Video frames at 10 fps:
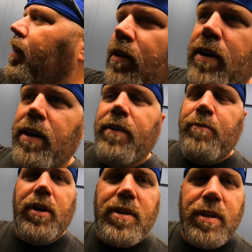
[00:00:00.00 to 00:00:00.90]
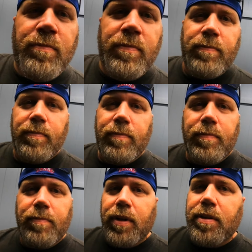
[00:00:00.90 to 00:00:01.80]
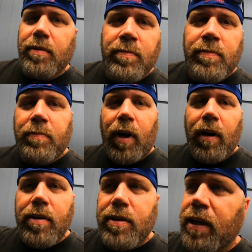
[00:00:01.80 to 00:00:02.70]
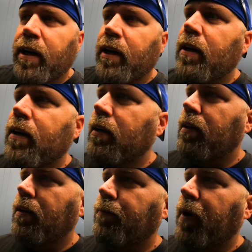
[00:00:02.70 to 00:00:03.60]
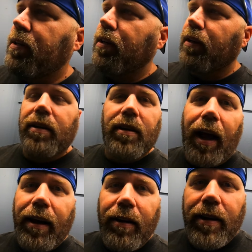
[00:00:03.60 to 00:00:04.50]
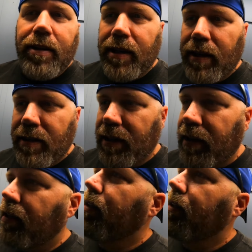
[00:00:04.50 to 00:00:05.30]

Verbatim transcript: know, you put some bars in here and it makes you look like you're in a jail cell.